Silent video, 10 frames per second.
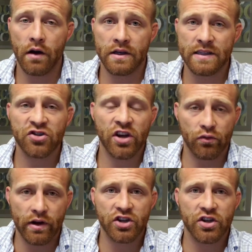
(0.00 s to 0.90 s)
Now, it is a
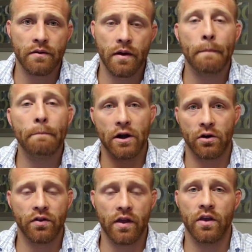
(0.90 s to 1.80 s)
generation
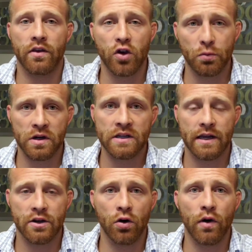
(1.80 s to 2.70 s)
better than the Super
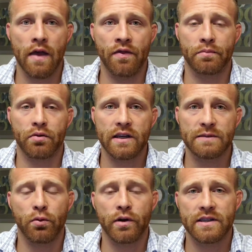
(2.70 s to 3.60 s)
Nintendo, and the
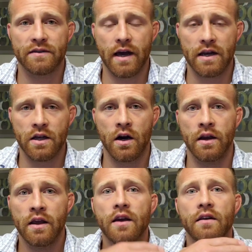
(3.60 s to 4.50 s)
price points have kind of
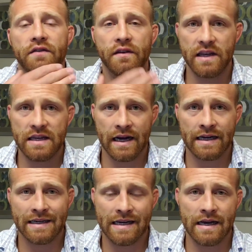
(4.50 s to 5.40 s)
gone
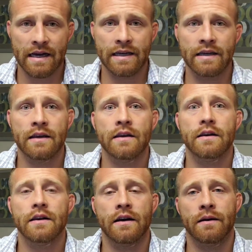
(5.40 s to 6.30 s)
$59.99,
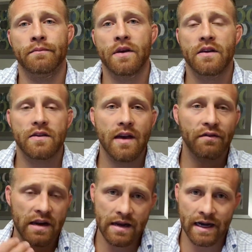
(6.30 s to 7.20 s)

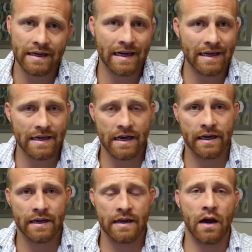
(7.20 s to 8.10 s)

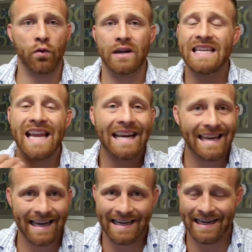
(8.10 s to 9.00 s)
$79.99, and now we're at
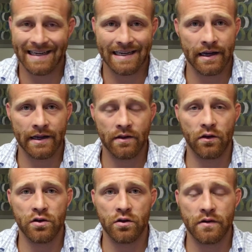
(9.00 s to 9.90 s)
$99.99.
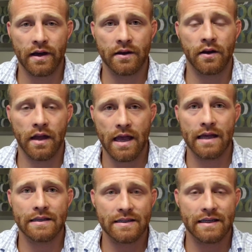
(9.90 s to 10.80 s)
So, you've kind of gone to
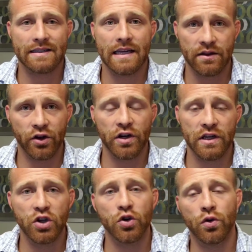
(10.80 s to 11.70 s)
$8, $16,
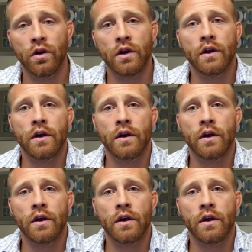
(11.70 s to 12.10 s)
$32.